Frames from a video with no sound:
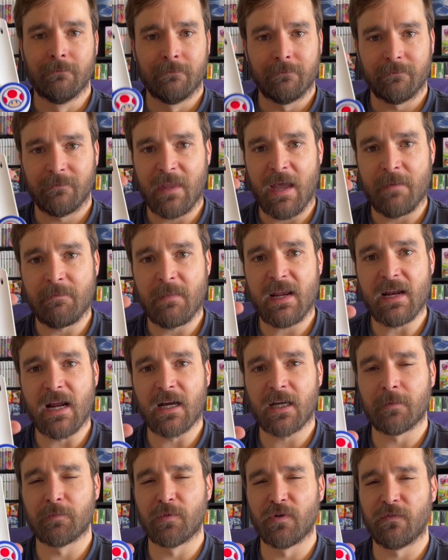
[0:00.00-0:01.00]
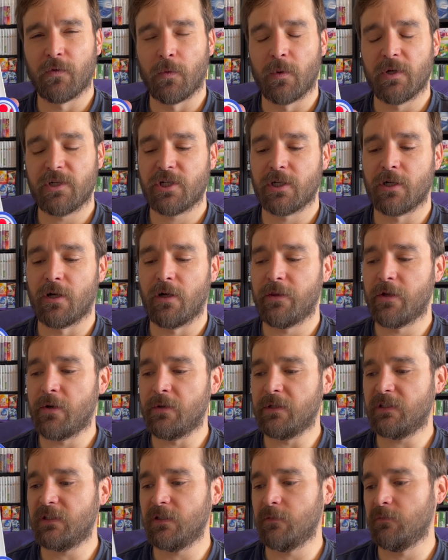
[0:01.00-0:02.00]
that may not come to fruition, although
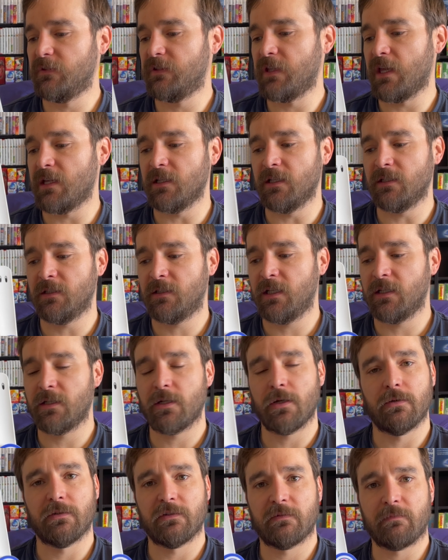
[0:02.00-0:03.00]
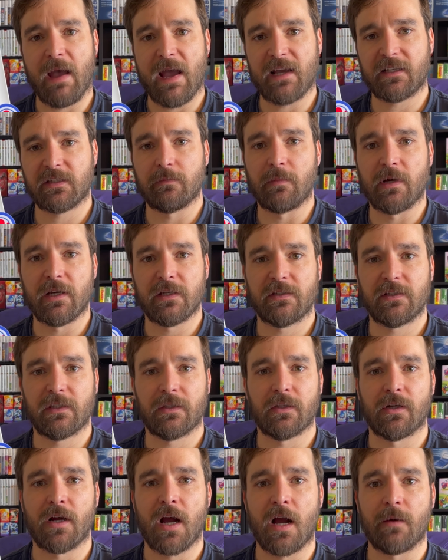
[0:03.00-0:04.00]
it seems that Nintendo is maximizing
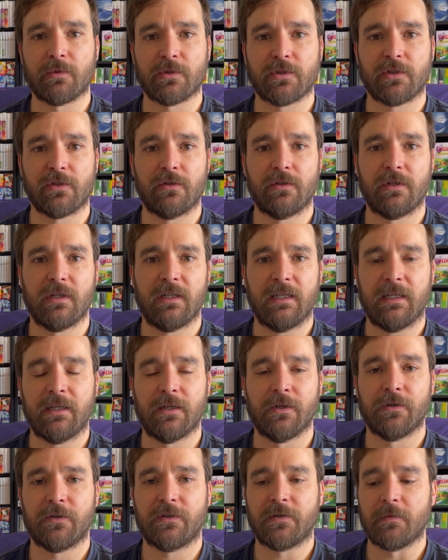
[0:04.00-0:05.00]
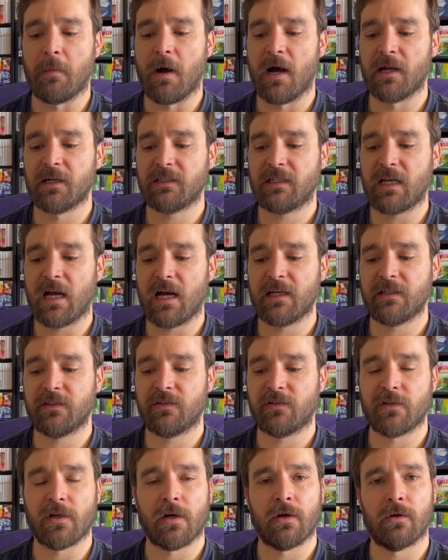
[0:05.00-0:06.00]
their opportunity here to monetize.
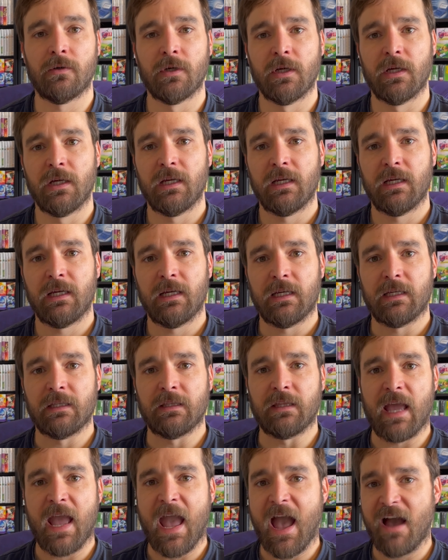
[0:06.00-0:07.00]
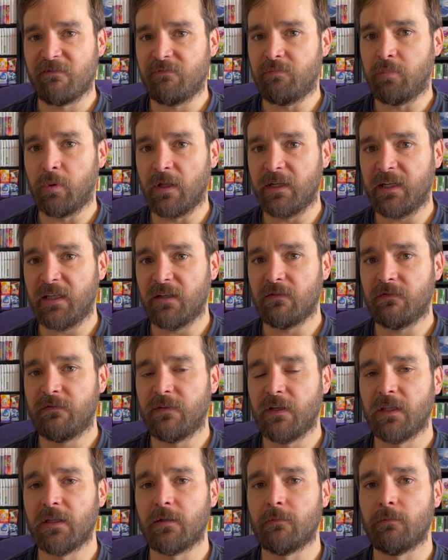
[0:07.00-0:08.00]
So they have plenty of
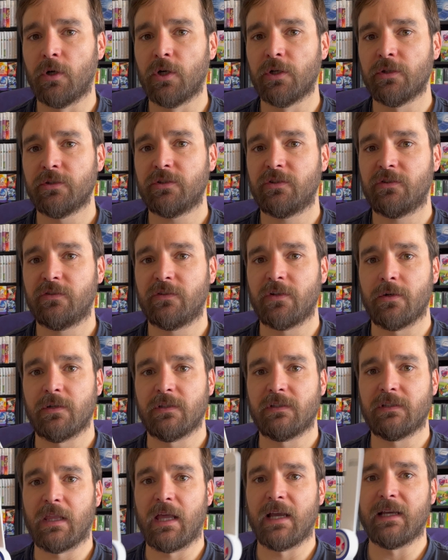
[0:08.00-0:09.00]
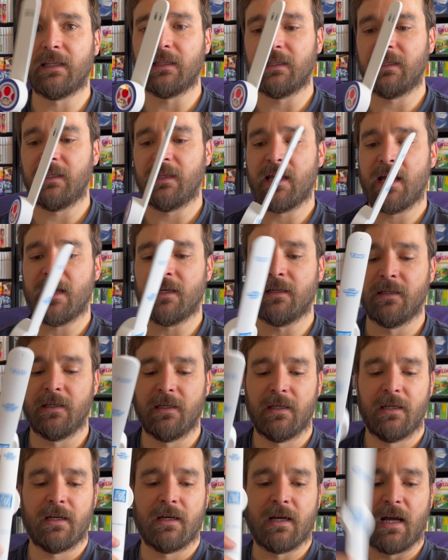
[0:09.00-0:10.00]
villain merch. So it's likely that
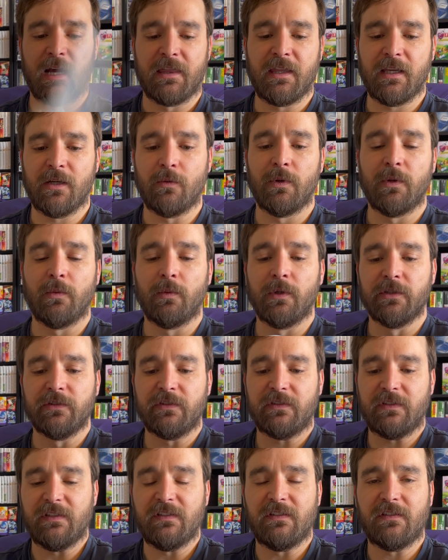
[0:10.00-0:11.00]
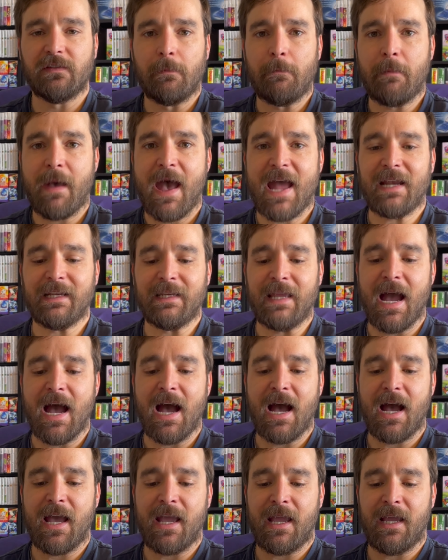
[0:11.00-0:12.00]
I think we will see some bad
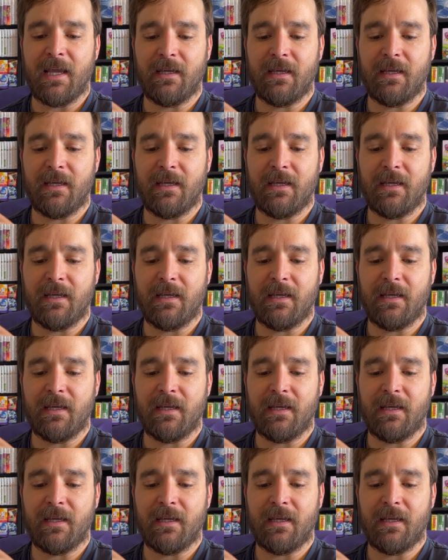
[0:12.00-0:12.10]
guy